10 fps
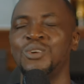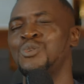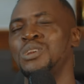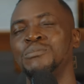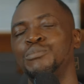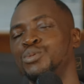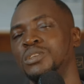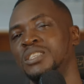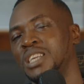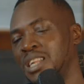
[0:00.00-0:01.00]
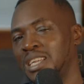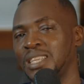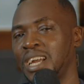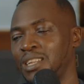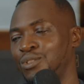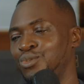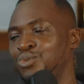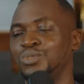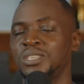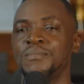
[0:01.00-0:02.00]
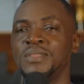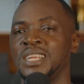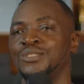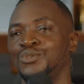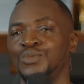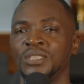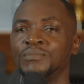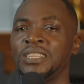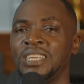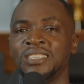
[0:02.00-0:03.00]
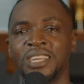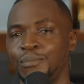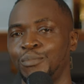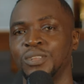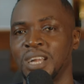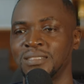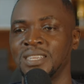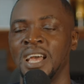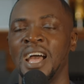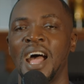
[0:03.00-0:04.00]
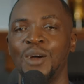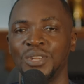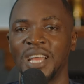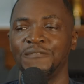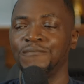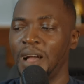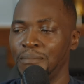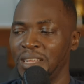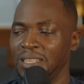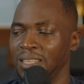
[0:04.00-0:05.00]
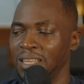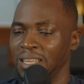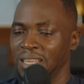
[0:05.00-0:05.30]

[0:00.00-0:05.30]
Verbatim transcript: oh, let me put this channel aside and do some things to raise money and start a podcast. I would have, I mean,